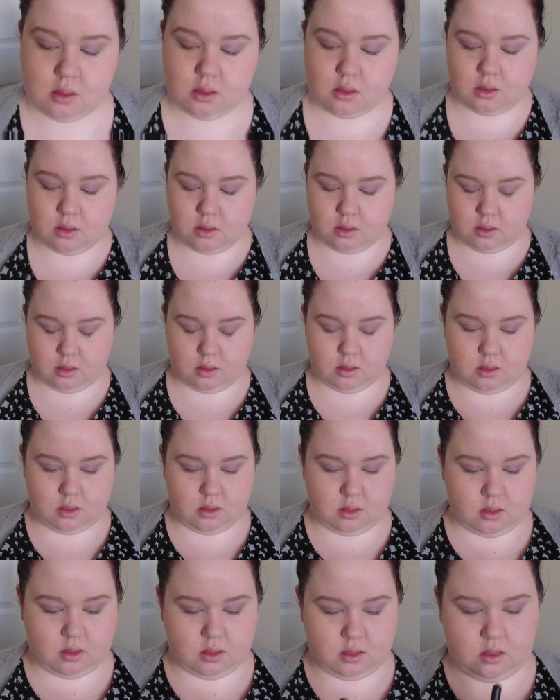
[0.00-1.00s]
then
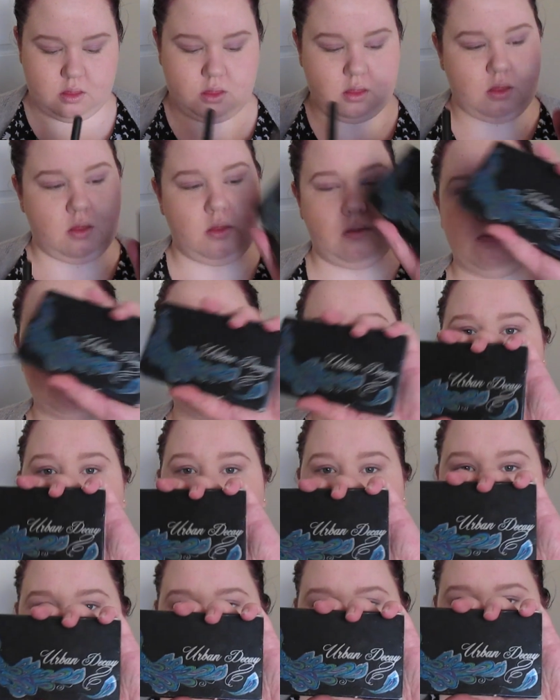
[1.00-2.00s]
is the Urban
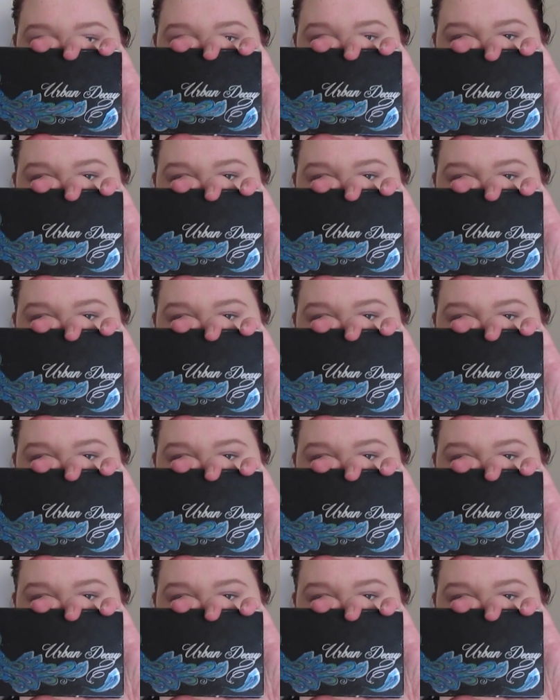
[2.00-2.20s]
Decay